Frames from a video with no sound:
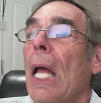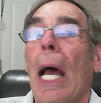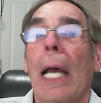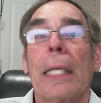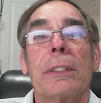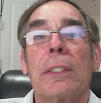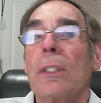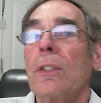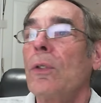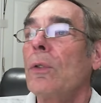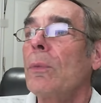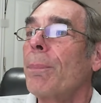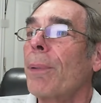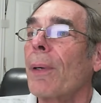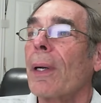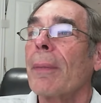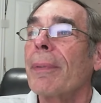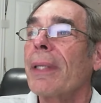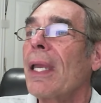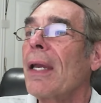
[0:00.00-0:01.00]
I said, you
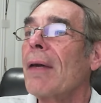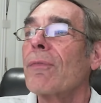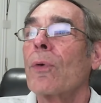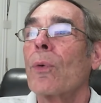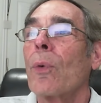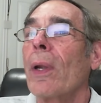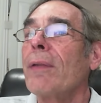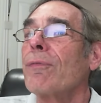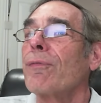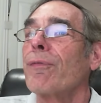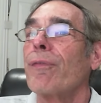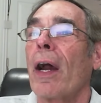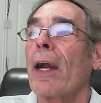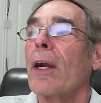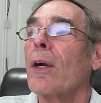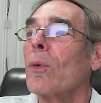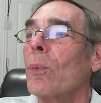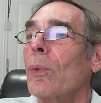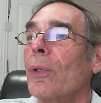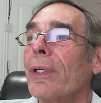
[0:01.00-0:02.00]
probably have great
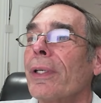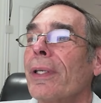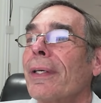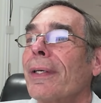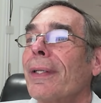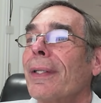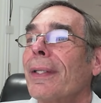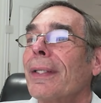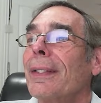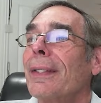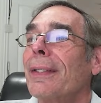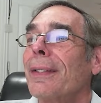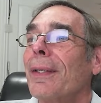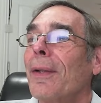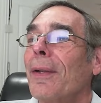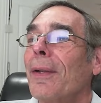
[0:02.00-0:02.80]
firewood. You